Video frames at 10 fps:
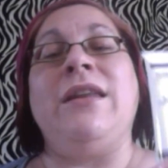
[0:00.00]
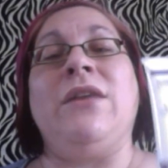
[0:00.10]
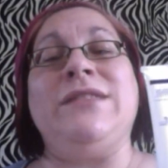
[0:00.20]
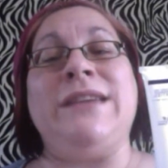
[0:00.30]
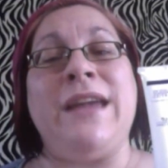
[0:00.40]

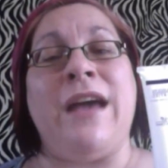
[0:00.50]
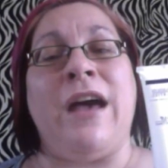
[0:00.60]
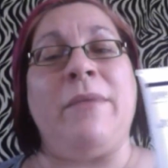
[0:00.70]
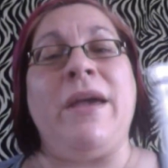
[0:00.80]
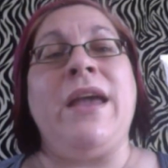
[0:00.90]
Now,
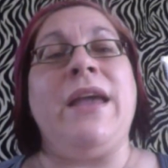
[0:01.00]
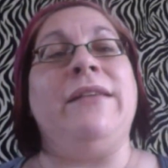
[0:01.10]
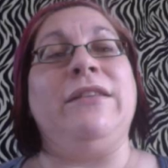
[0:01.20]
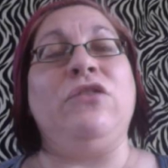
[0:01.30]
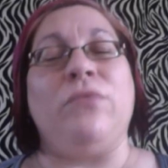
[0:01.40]
tee-up
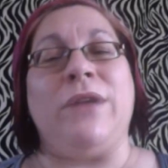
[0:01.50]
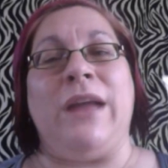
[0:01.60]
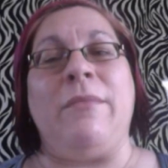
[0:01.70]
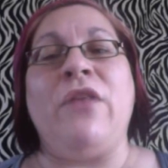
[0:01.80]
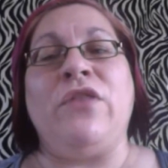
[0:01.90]
is a
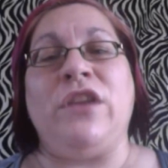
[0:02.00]
cream